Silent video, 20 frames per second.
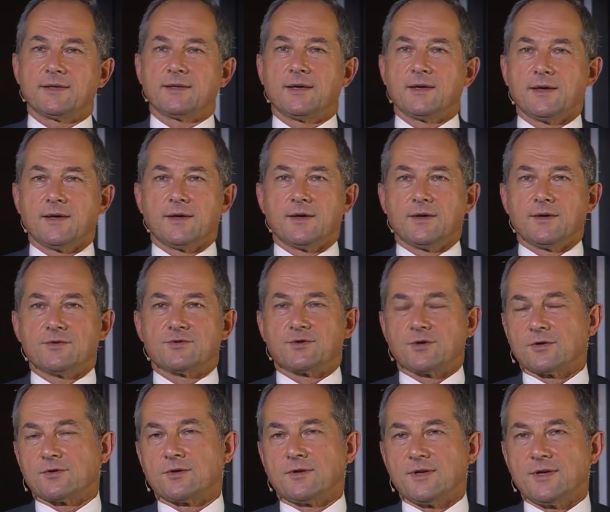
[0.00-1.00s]
And
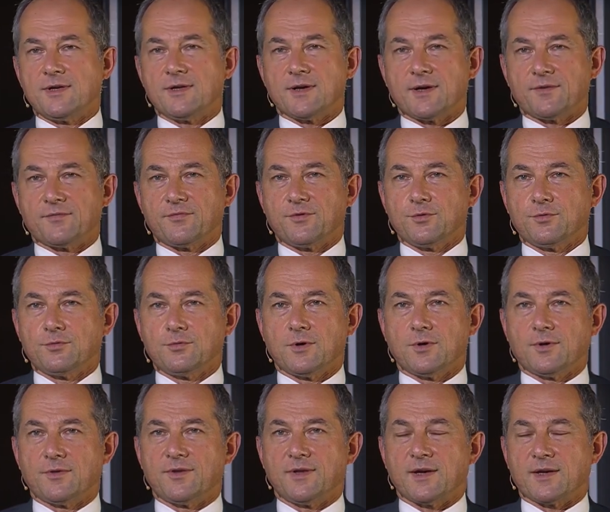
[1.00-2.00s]
certainly, in our
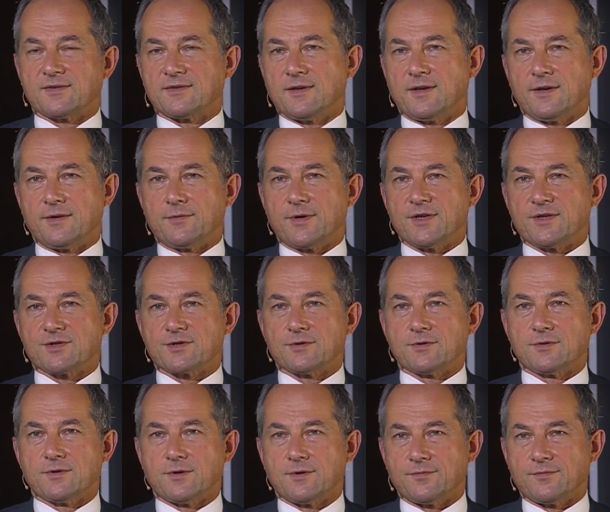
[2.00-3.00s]
view, the
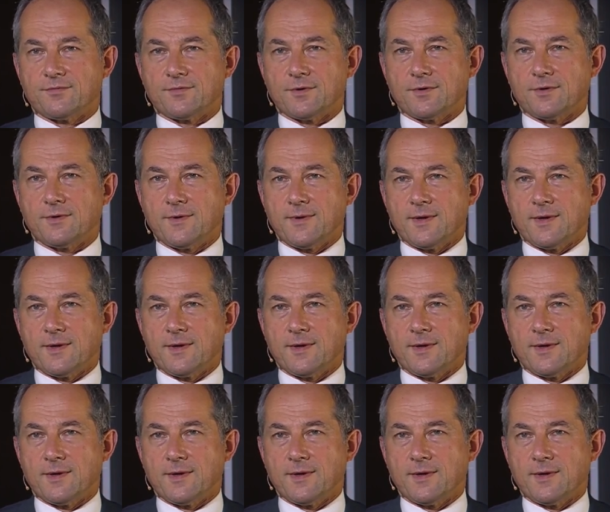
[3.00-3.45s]
acceleration of